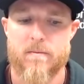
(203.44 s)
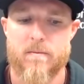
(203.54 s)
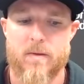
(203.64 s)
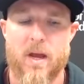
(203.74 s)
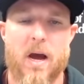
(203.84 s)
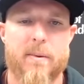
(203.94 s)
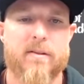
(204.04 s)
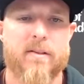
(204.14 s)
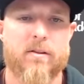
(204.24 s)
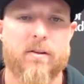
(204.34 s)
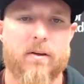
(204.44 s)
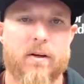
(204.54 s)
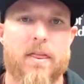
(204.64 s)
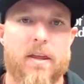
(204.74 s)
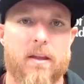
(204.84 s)
Yeah, I would say so.
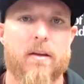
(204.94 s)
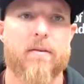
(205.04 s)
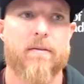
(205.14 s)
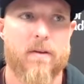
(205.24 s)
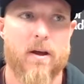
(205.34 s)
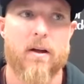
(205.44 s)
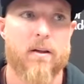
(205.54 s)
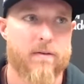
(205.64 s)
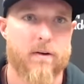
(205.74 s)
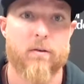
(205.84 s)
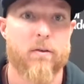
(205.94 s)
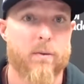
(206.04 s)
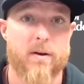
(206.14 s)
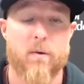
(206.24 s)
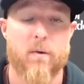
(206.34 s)
I think the first
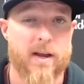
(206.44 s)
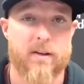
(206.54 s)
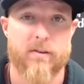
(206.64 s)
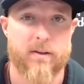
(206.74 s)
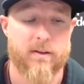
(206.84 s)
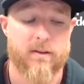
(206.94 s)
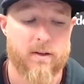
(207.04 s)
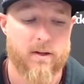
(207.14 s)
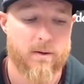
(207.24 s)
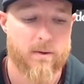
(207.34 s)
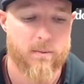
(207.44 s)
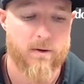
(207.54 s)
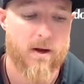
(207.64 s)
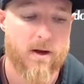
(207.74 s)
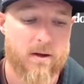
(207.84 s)
three or four hits
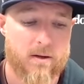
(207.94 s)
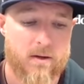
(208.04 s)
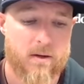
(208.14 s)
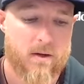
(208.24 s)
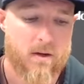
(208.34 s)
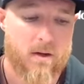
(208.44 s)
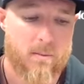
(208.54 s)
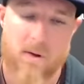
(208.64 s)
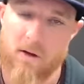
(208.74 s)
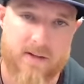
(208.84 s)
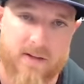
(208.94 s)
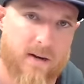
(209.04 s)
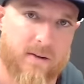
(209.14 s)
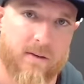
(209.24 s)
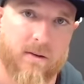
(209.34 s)
were balls down
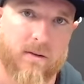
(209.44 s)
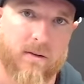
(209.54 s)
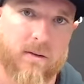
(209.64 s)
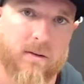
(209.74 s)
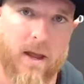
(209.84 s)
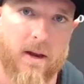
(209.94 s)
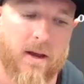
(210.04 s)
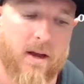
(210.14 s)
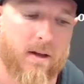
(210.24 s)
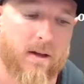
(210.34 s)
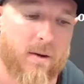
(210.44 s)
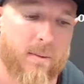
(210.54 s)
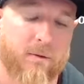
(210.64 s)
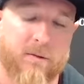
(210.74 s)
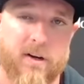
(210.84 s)
in the zone. And, you know,
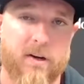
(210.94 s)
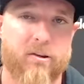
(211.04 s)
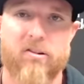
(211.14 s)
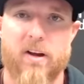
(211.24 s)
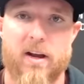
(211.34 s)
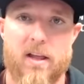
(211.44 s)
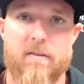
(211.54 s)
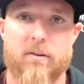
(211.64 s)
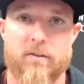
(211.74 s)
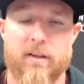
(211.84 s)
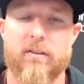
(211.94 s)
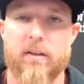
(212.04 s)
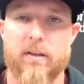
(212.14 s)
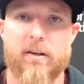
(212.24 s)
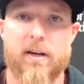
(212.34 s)
once you started changing eye levels, things
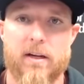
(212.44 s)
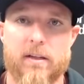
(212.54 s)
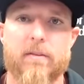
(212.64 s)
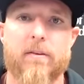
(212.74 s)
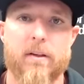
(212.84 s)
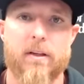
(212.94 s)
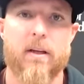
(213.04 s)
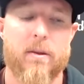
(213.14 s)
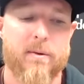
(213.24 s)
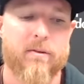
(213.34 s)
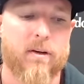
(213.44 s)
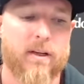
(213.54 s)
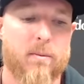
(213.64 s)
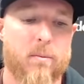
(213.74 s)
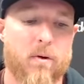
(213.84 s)
did turn out differently. I thought we started to
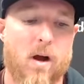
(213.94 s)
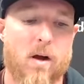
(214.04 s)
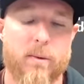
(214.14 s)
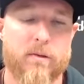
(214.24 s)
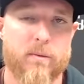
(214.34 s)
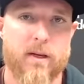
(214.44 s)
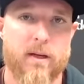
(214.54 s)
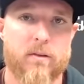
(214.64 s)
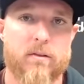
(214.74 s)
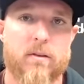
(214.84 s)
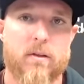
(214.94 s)
get more awkward swings,